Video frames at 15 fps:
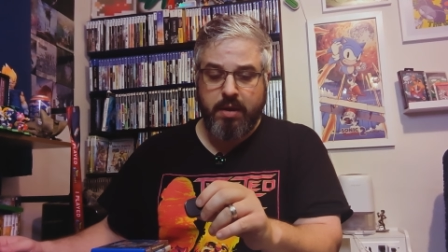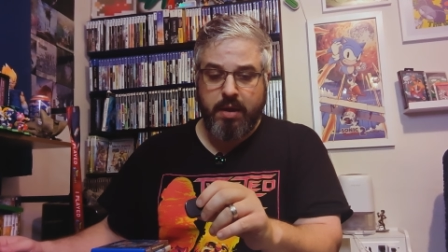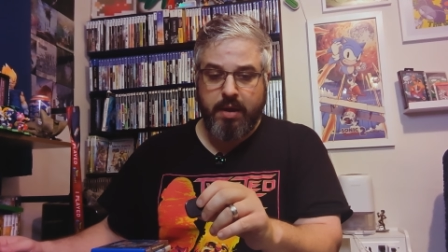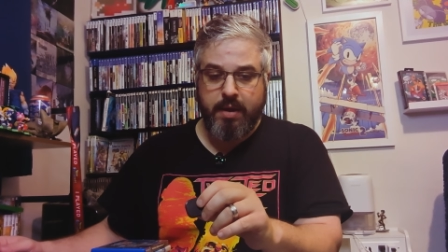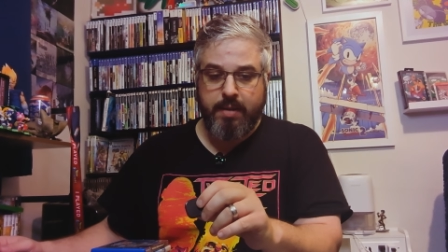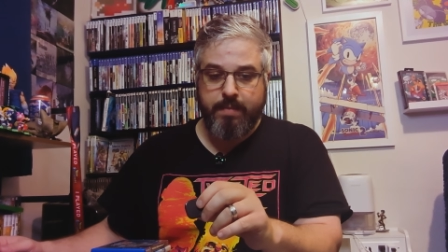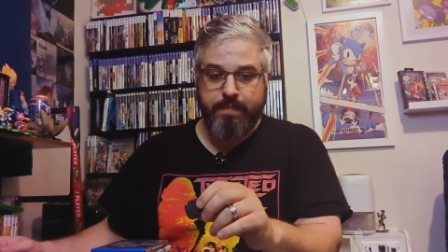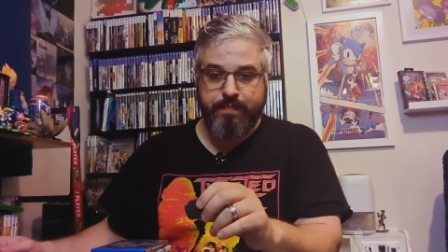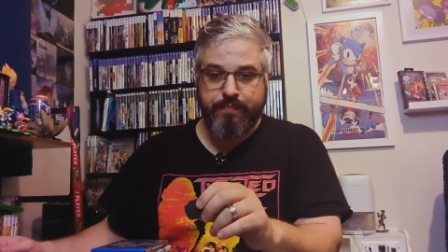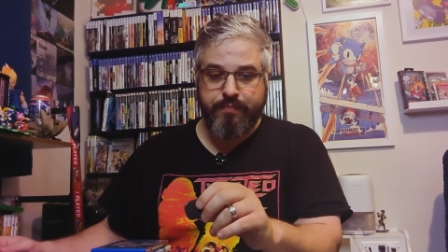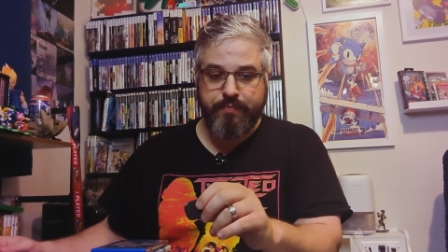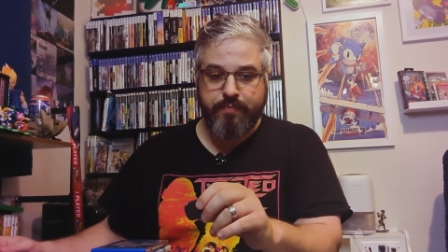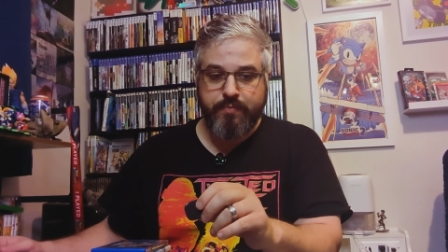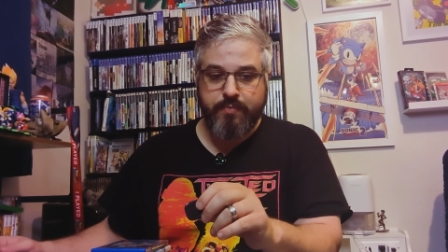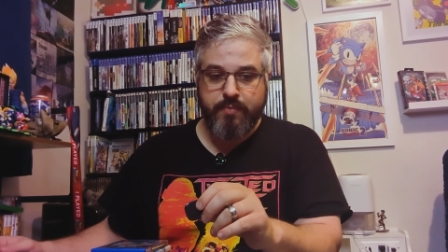Um,
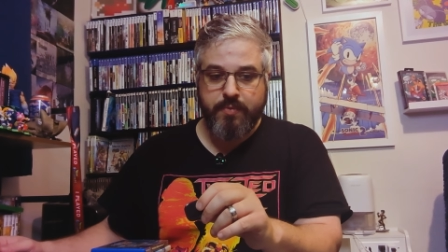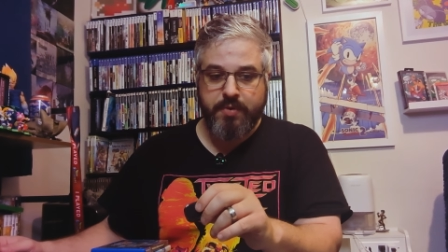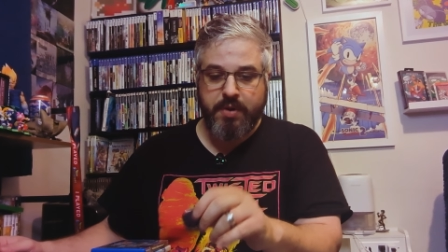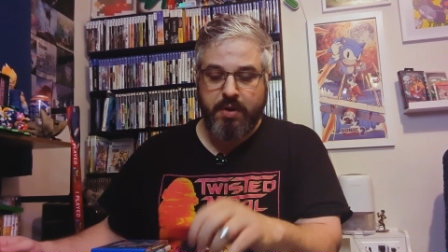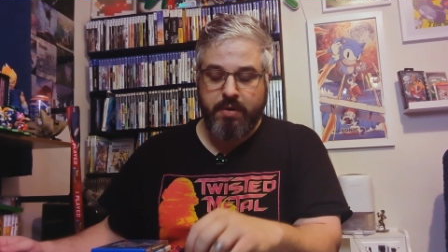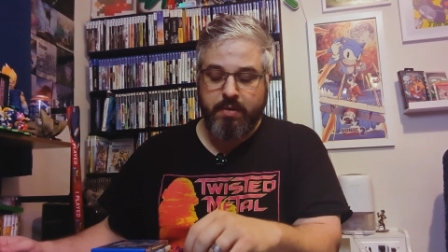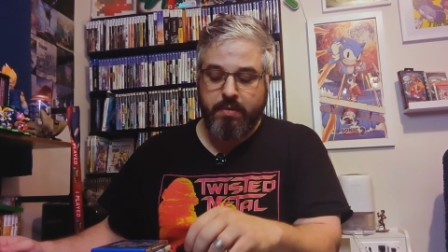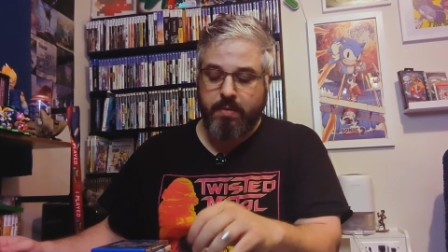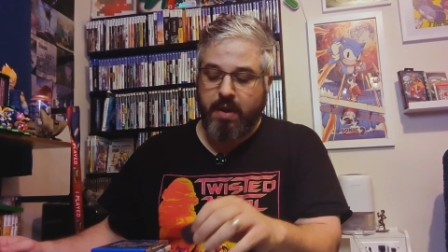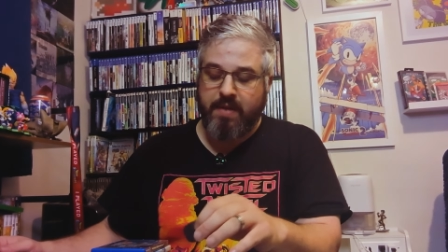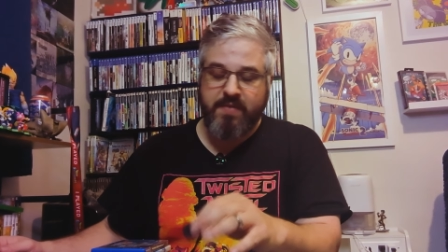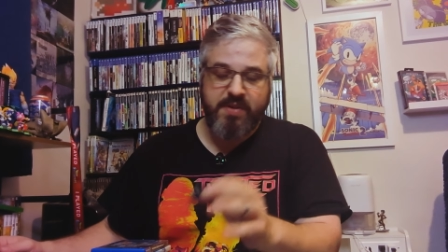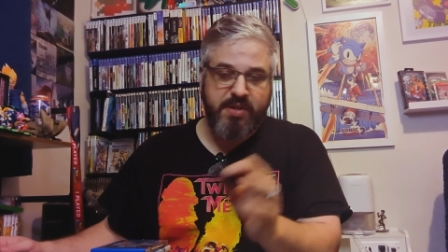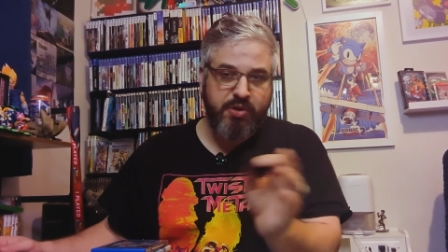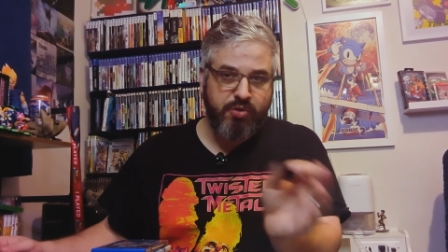so
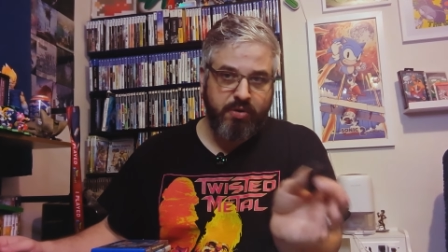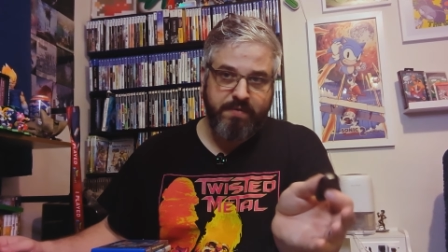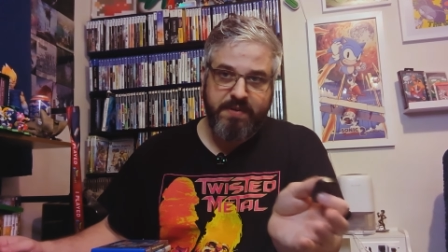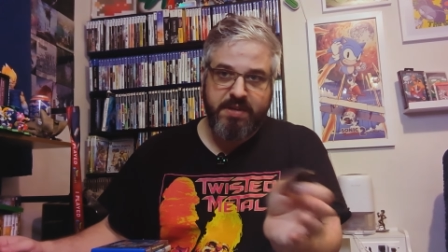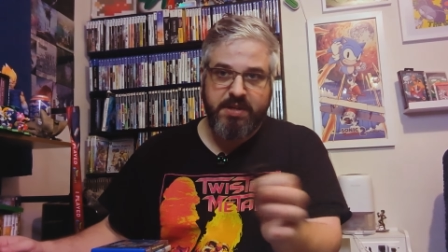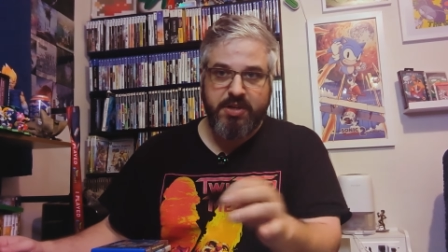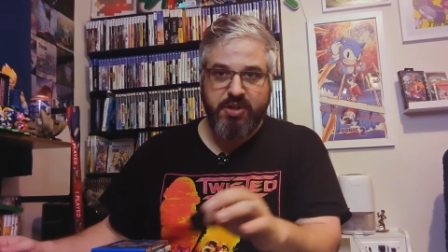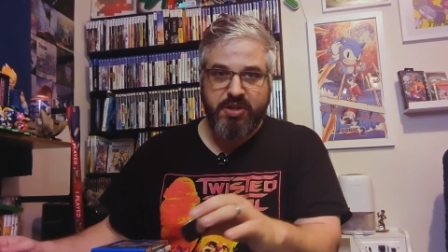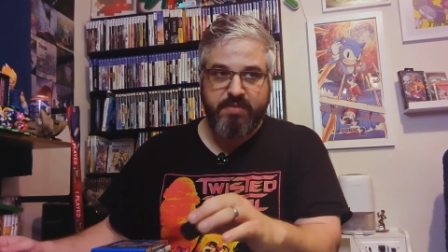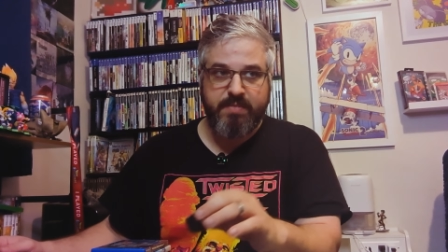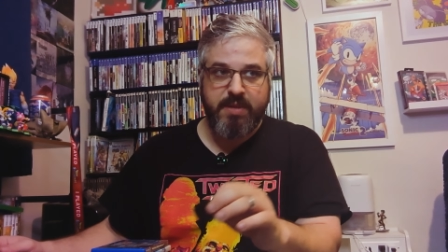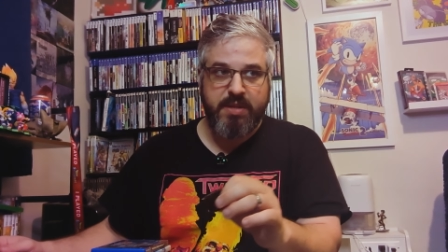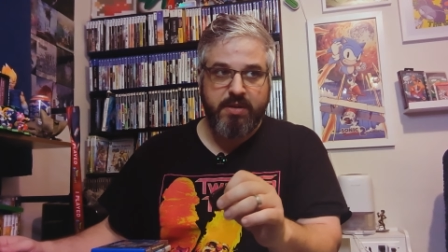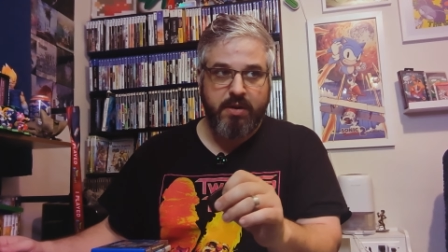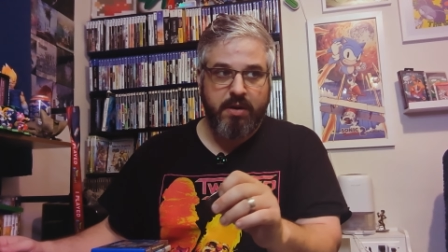obviously, trophies and
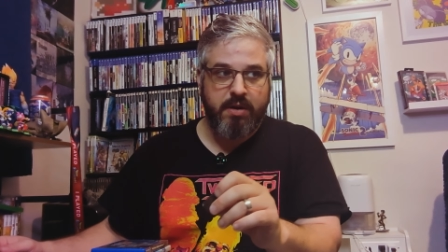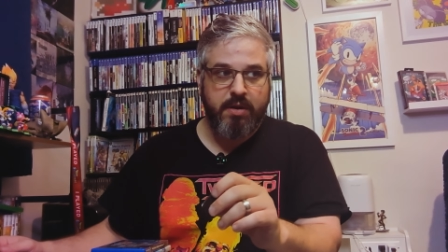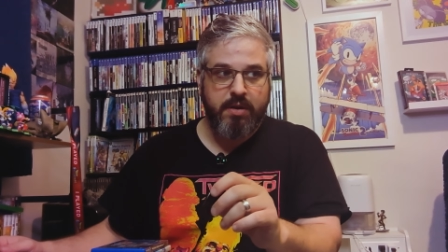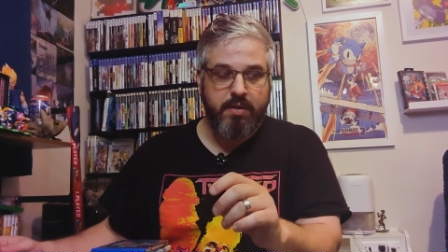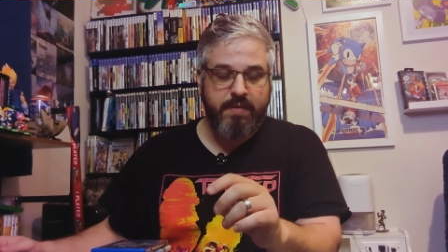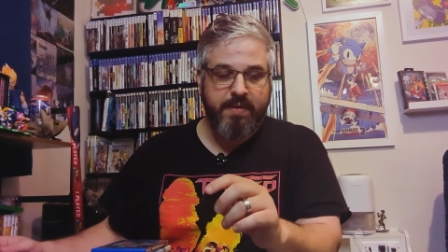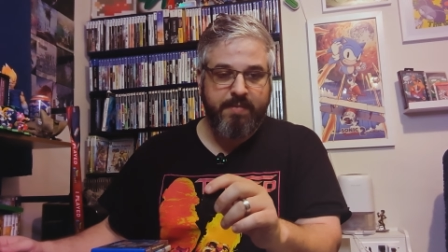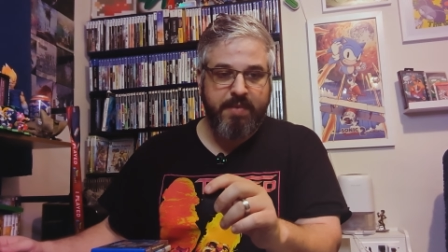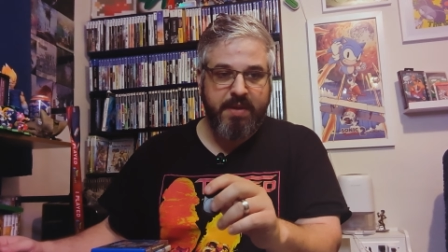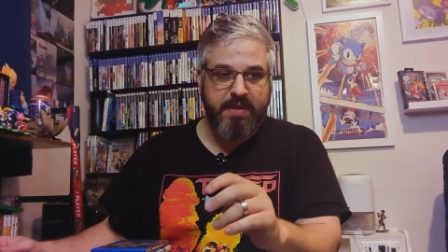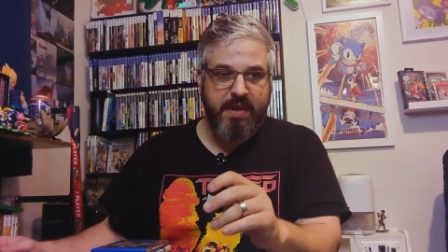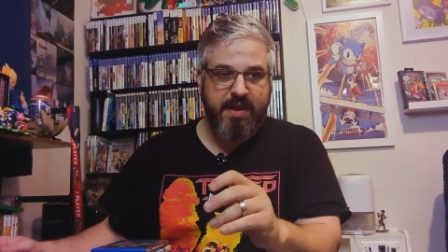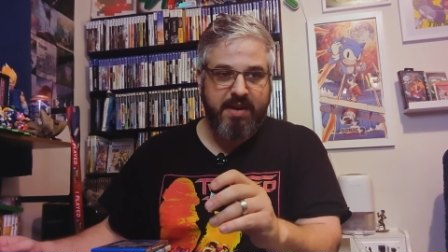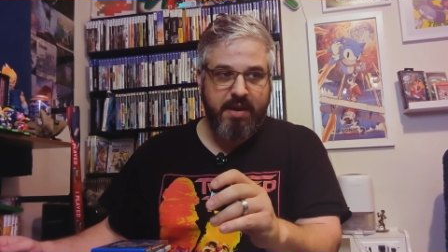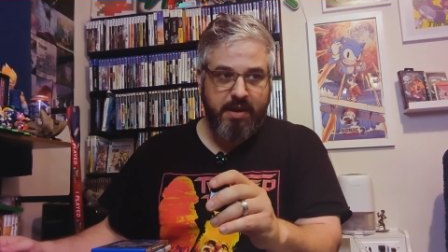achievements are
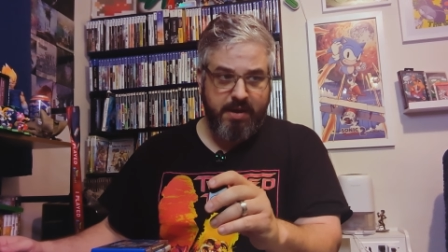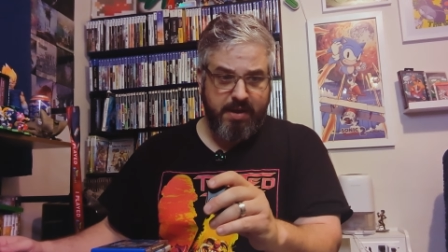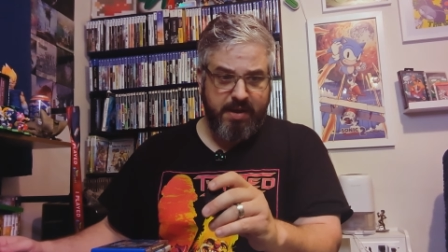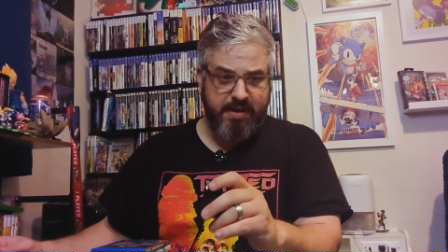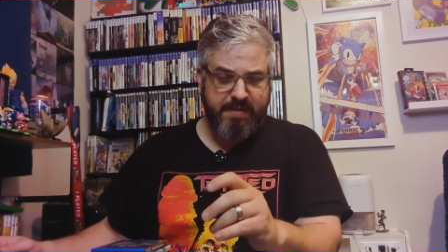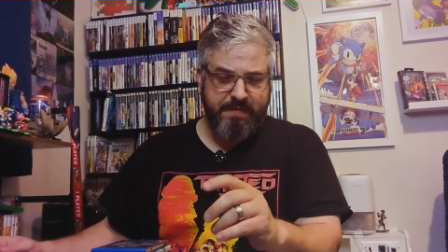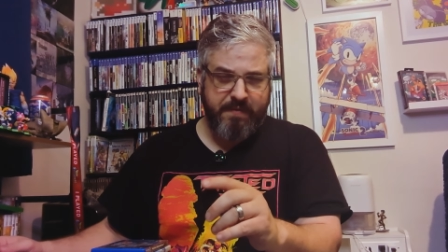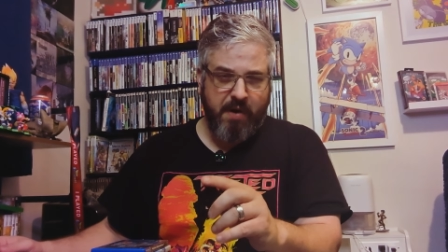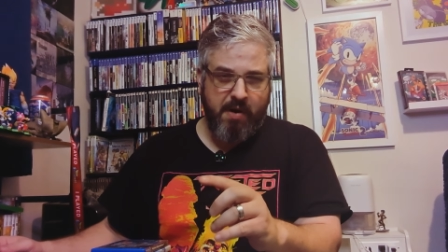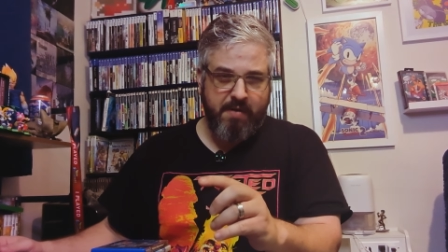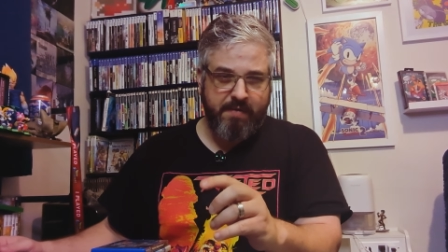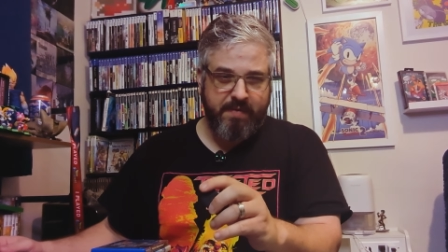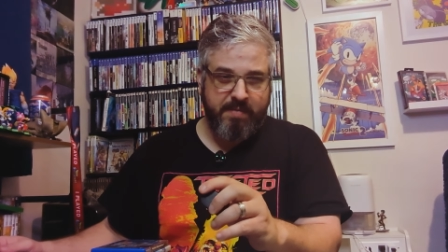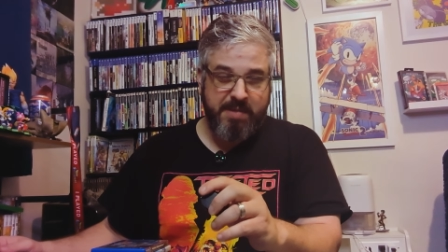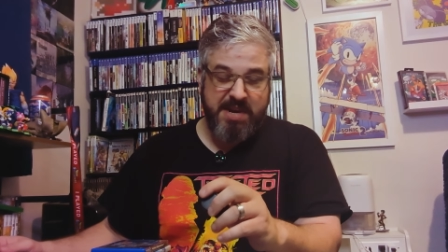something that is
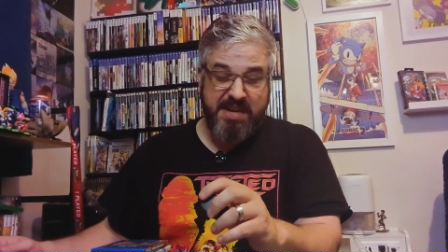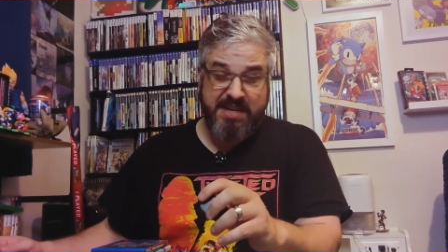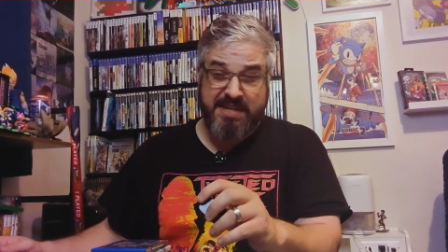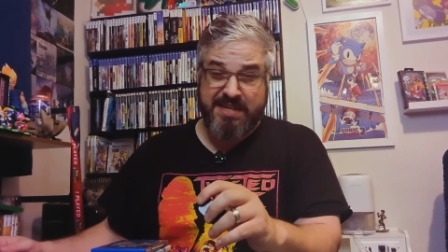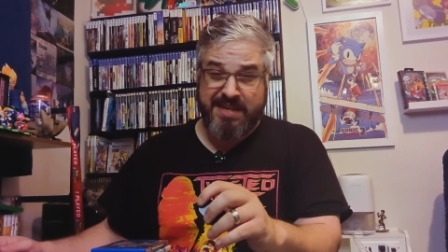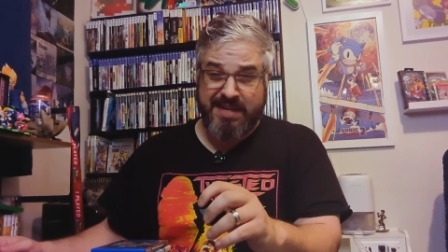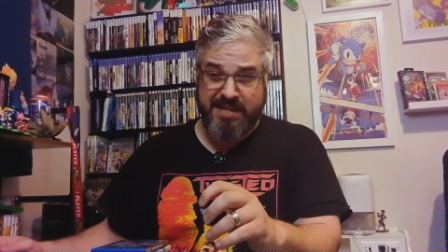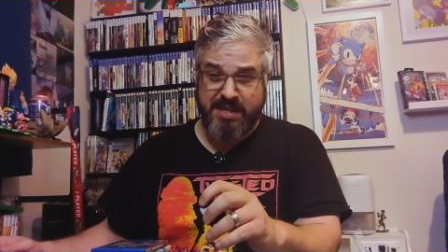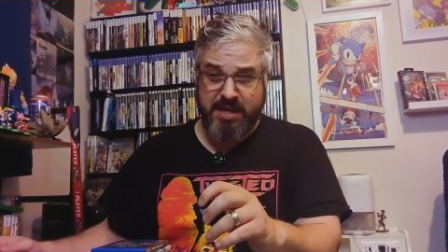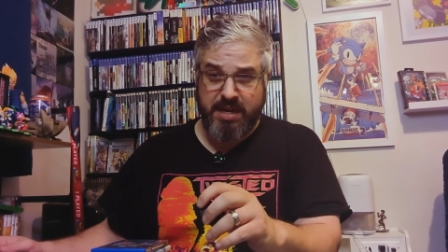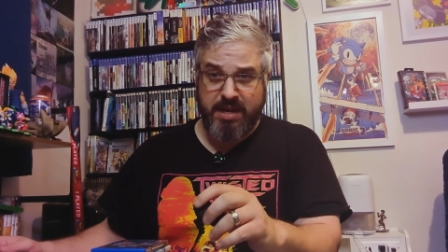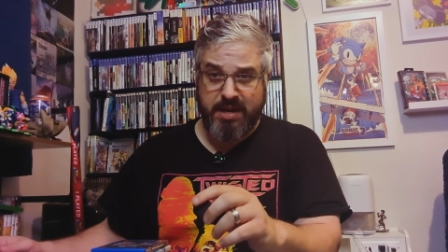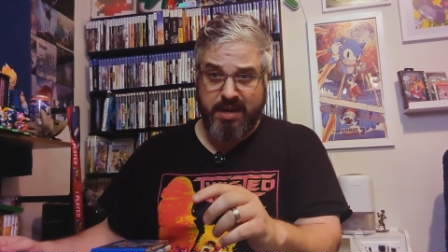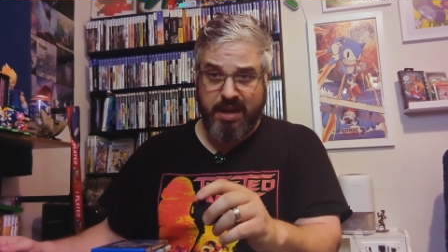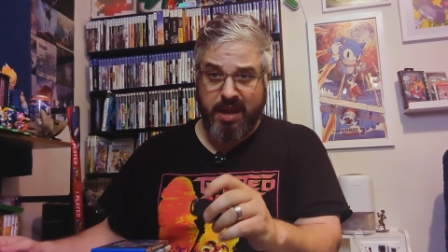far from a
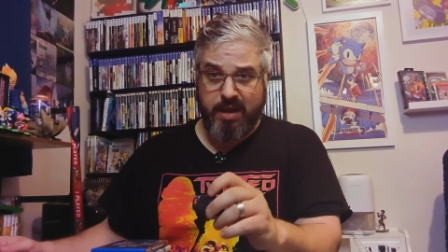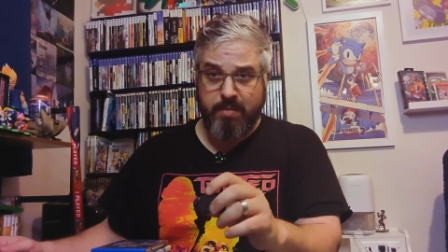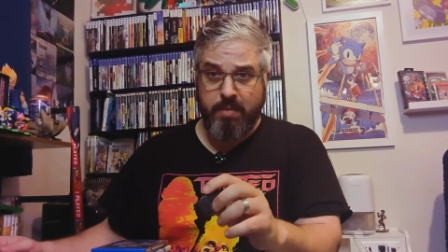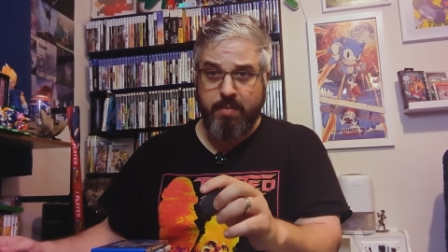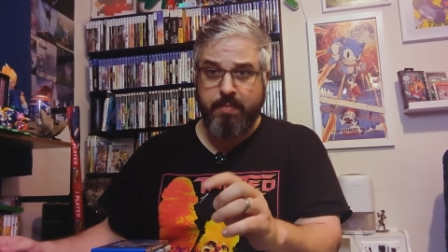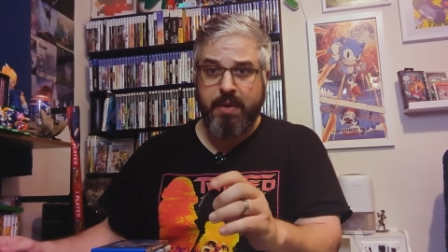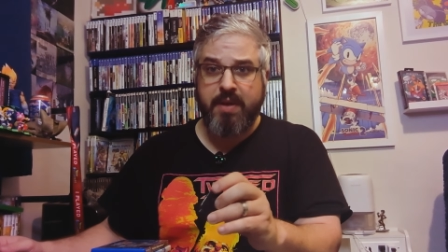necessity in a game,